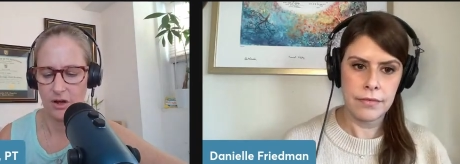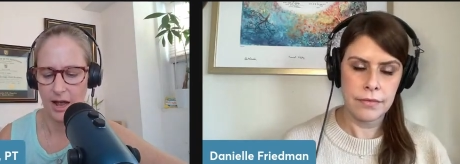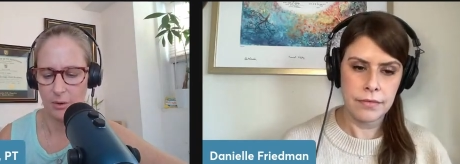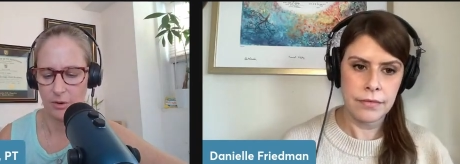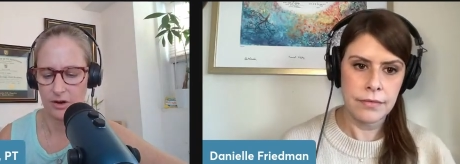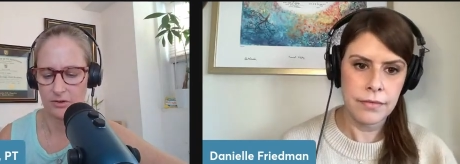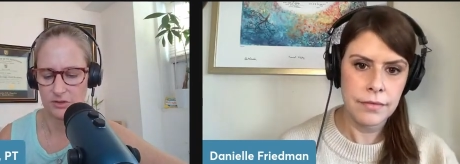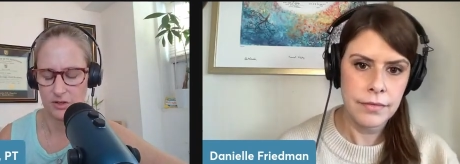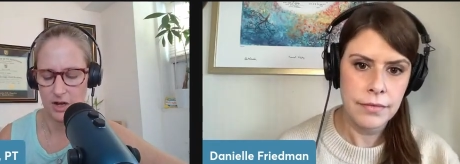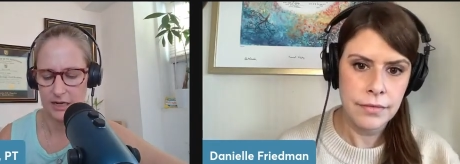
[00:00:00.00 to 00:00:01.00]
Speaker 1: our
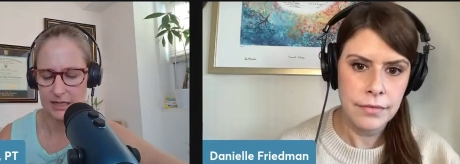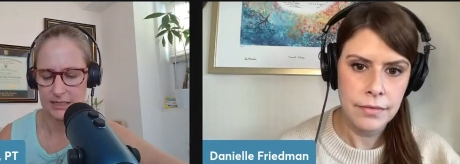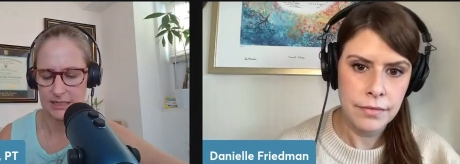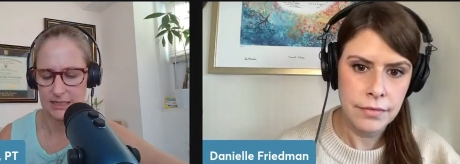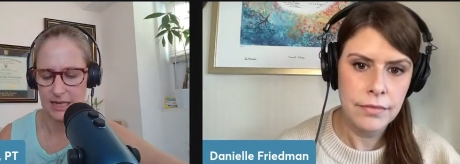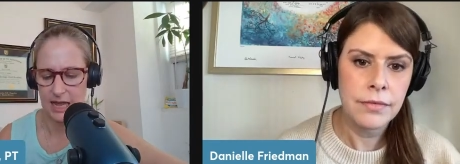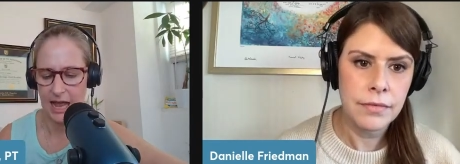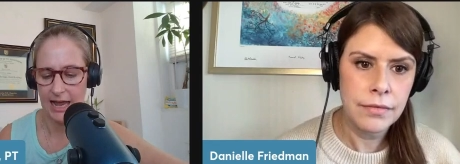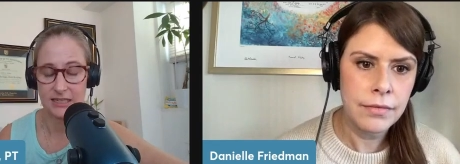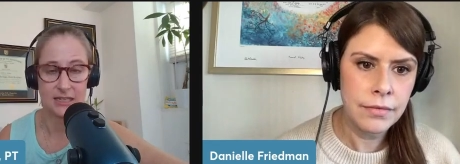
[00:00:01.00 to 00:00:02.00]
loss,
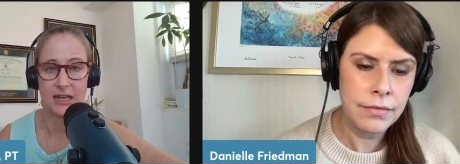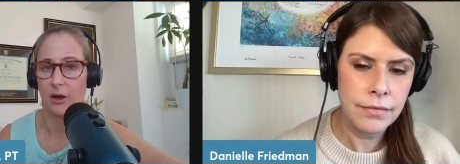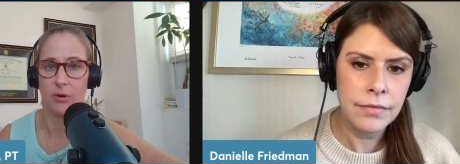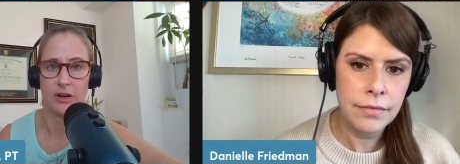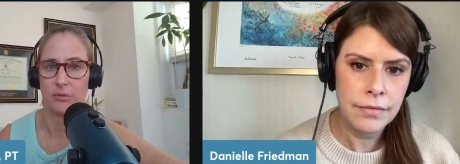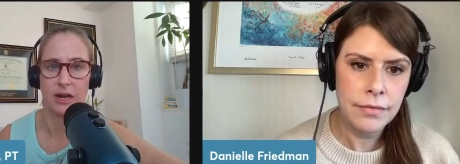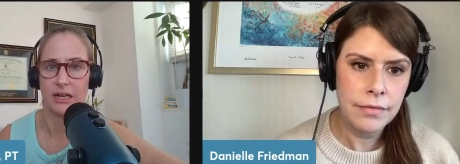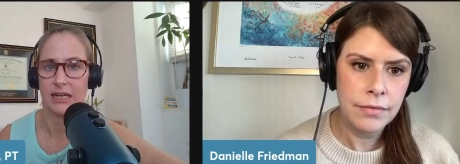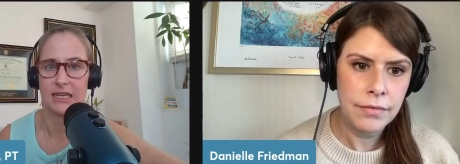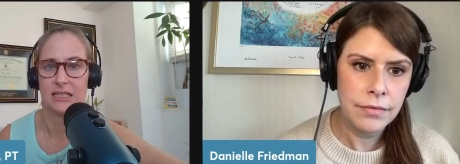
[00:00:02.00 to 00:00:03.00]
I did not mm. want to
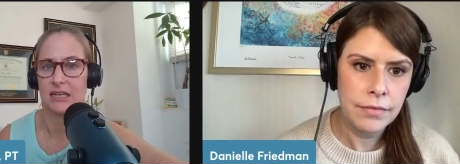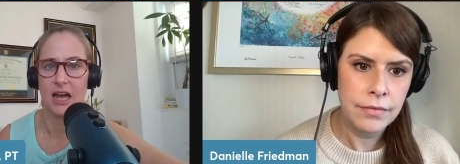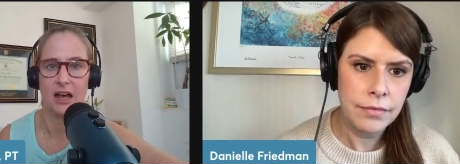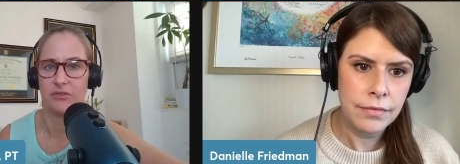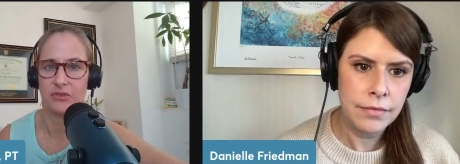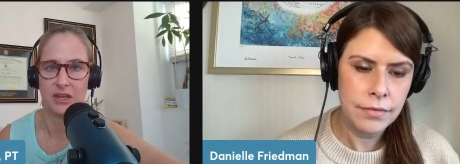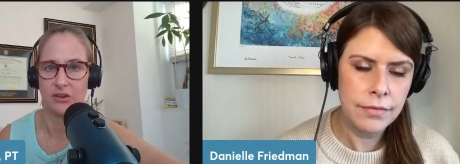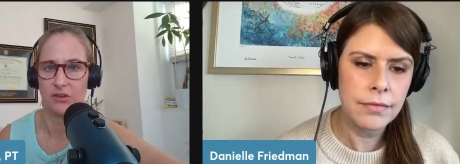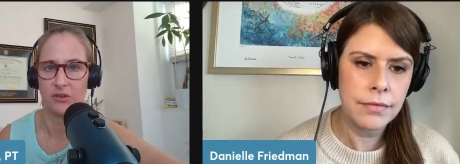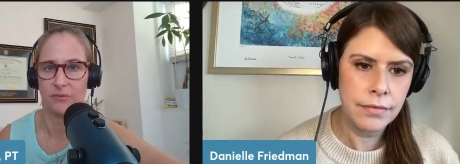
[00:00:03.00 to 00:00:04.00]
run. It did not
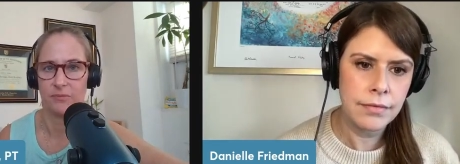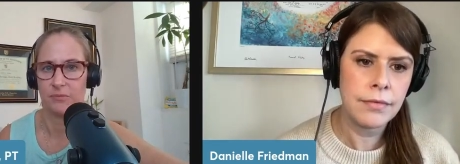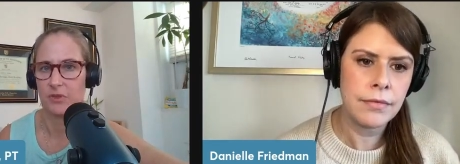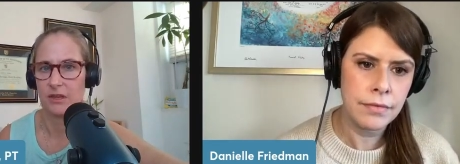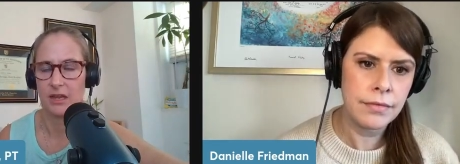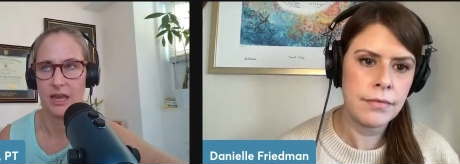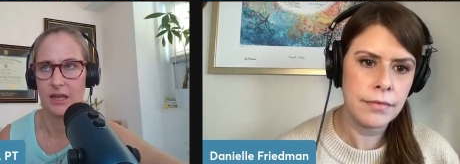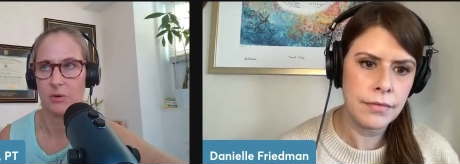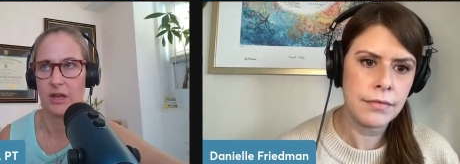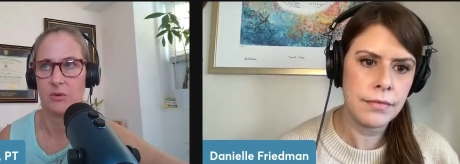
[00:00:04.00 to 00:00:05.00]
feel mm, mm-hmm.
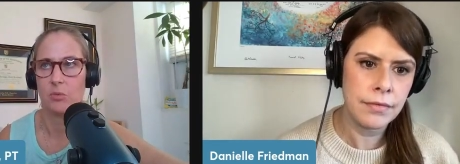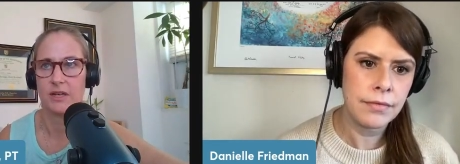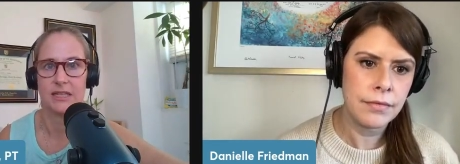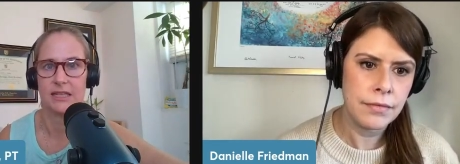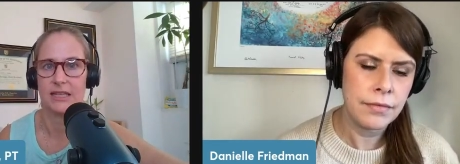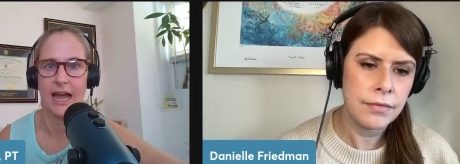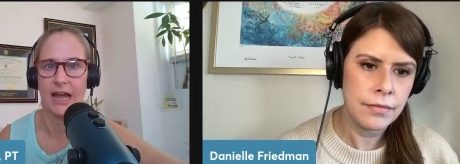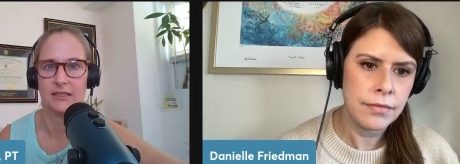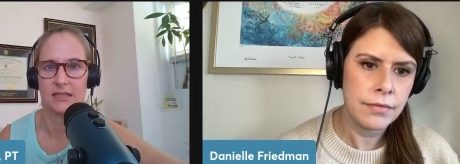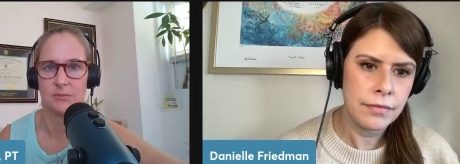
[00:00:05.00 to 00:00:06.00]
it it wasn't
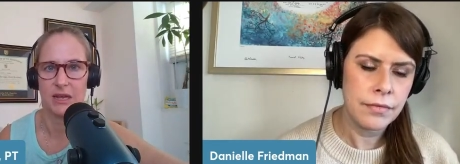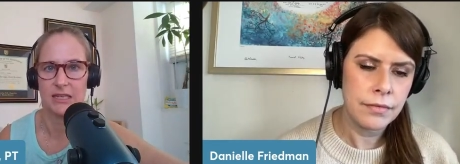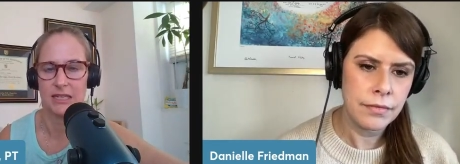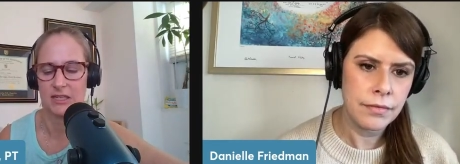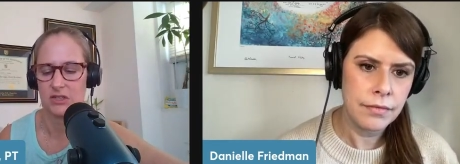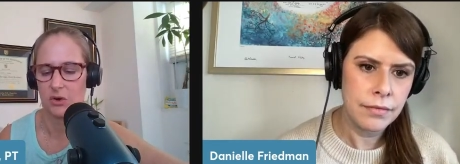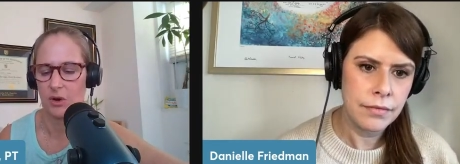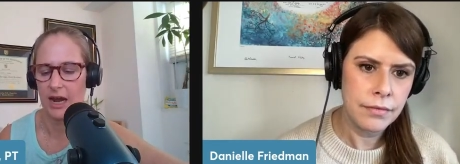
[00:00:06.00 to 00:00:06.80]
that space. And so